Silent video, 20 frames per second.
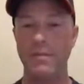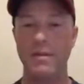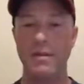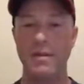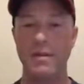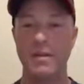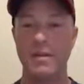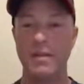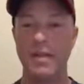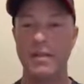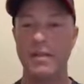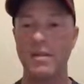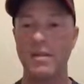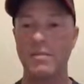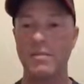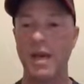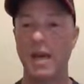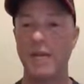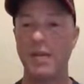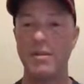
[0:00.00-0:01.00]
Set some
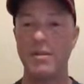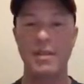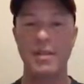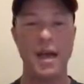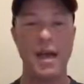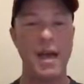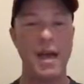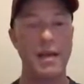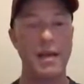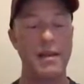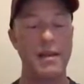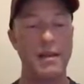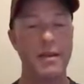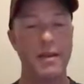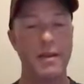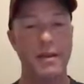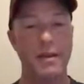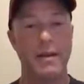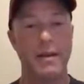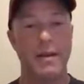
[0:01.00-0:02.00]
time aside
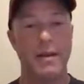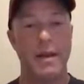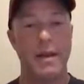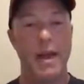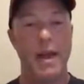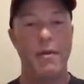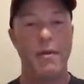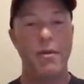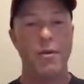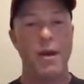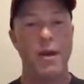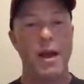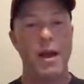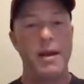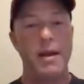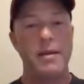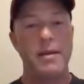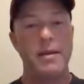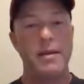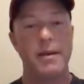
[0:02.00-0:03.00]
every
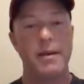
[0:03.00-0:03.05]
night.